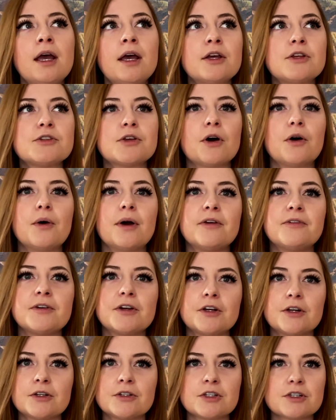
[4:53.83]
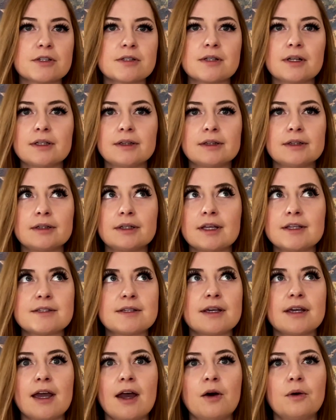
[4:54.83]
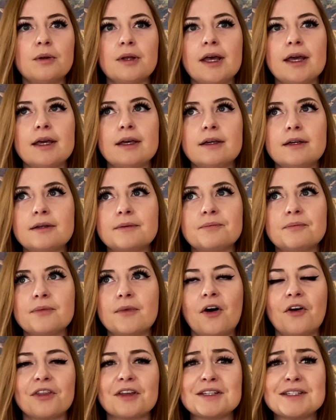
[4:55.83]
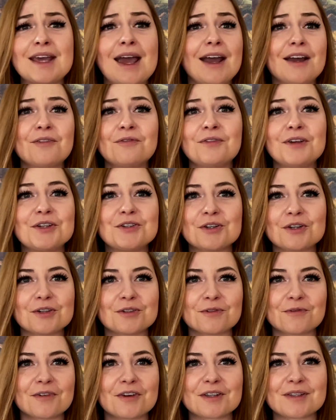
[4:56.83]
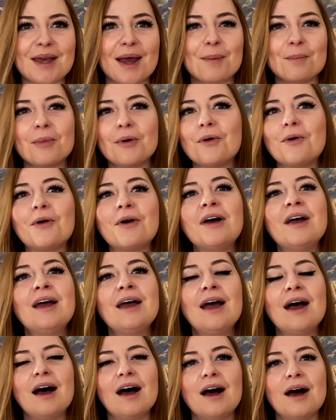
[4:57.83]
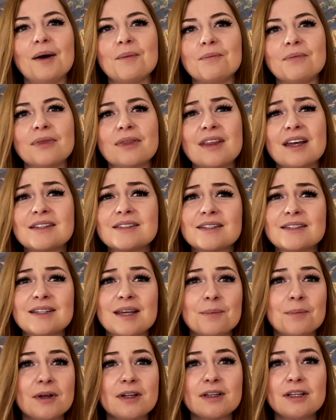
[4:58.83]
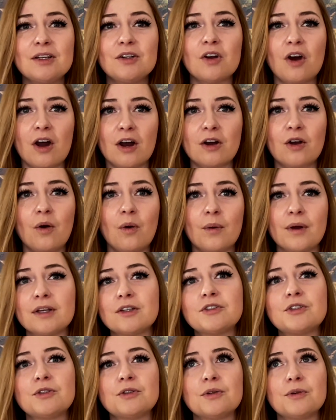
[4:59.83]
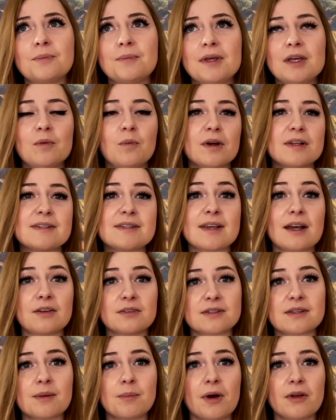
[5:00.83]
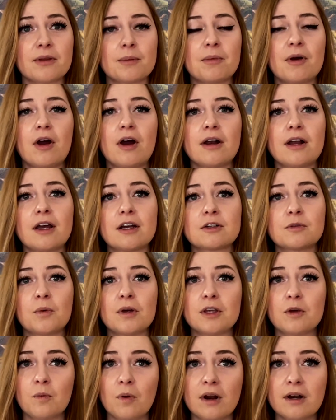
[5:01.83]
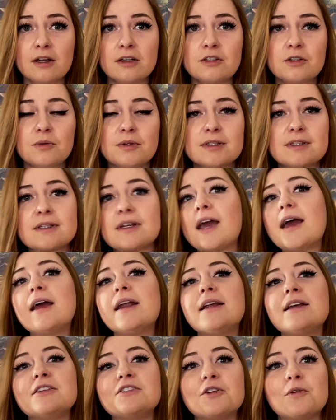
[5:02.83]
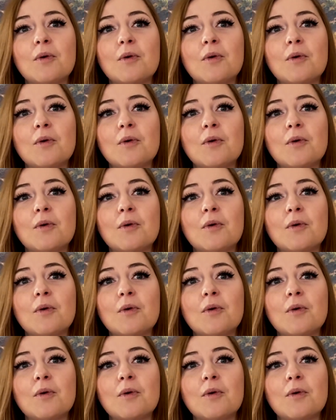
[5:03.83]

So if you're just listing out like all the tech features, for example, um, that's typically not going to be what sells them on the product. What you wanna do instead is you